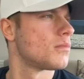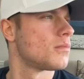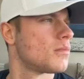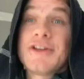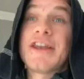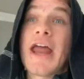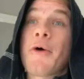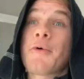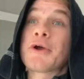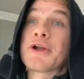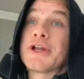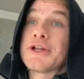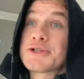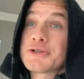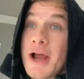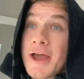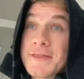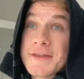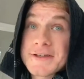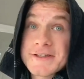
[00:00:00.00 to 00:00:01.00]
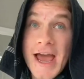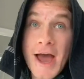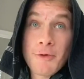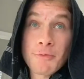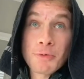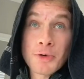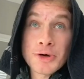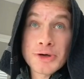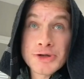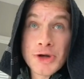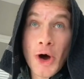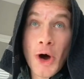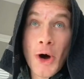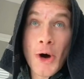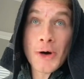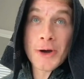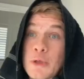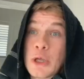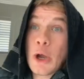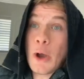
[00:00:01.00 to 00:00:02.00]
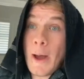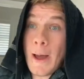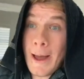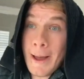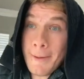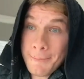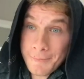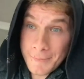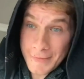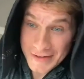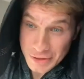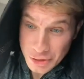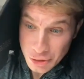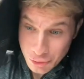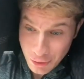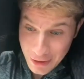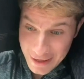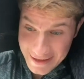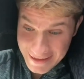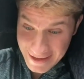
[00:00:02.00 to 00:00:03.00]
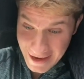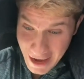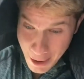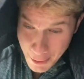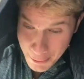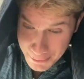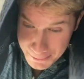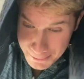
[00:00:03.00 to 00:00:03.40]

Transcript: Now we're gonna try the downward dog. Go up and straight down.